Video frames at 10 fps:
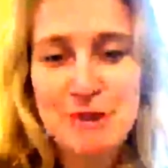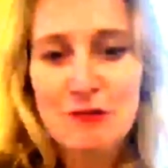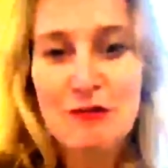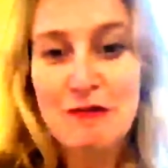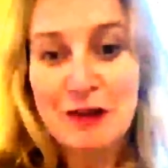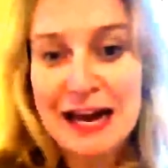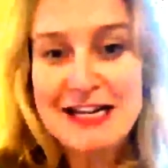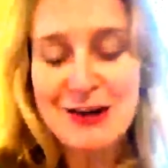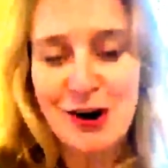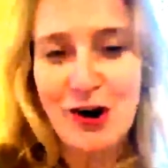
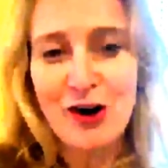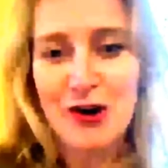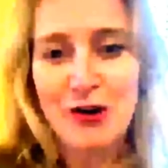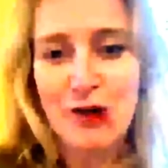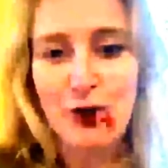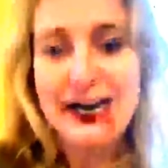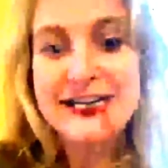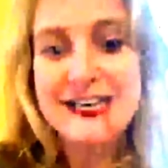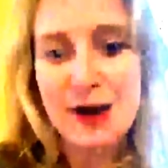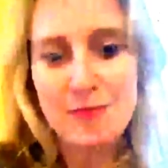reflect on what
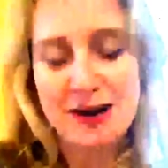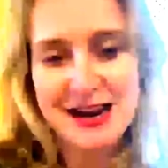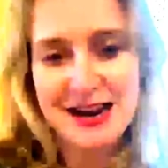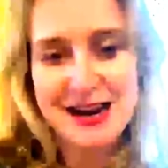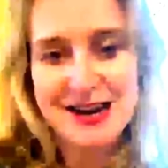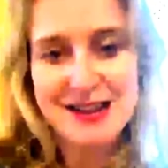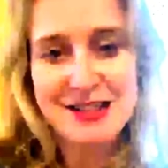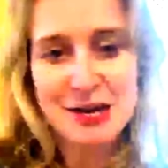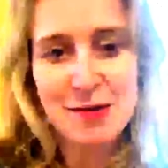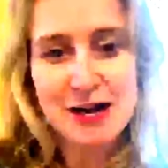is happening in
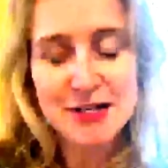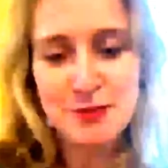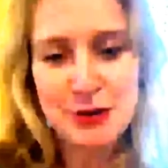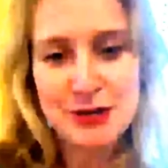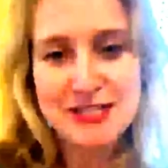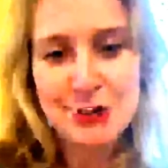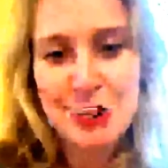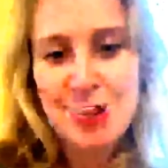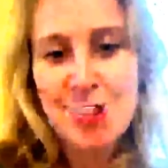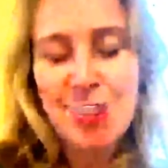the US, because
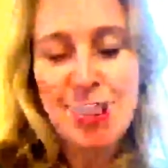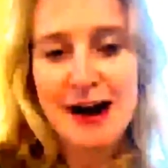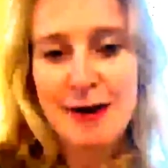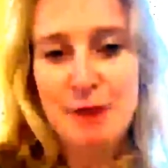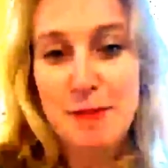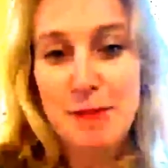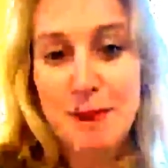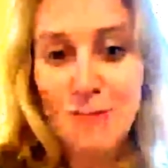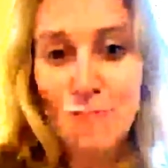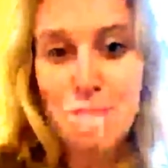I'm
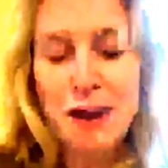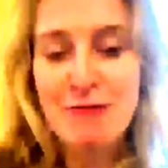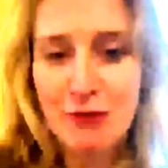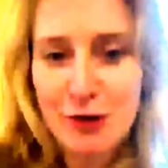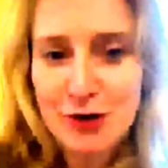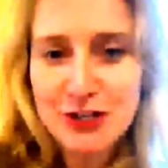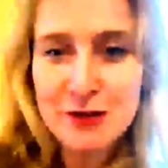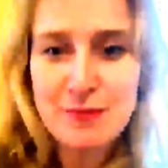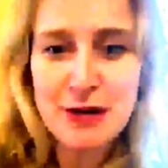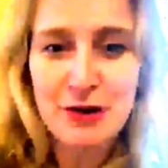here in Beirut
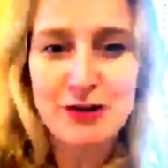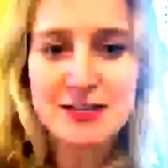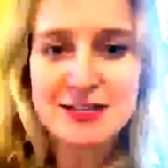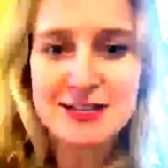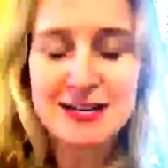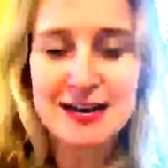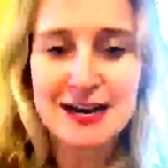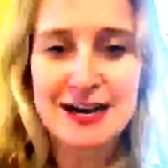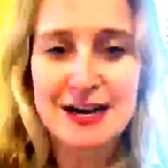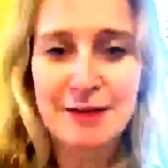because
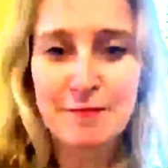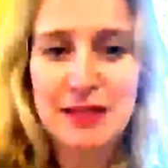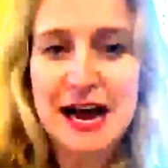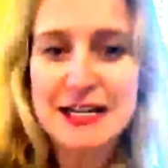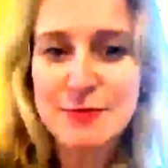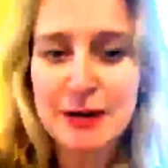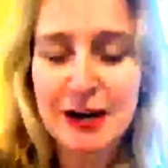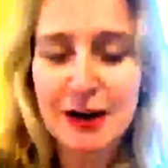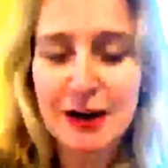last minute I was